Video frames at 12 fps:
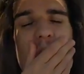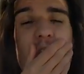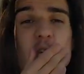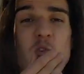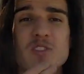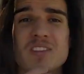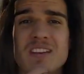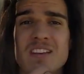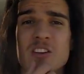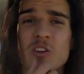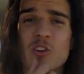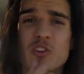use it
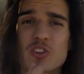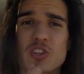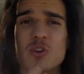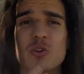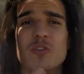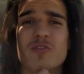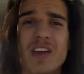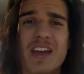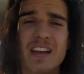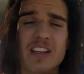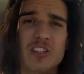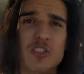to your
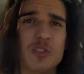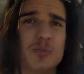advantage.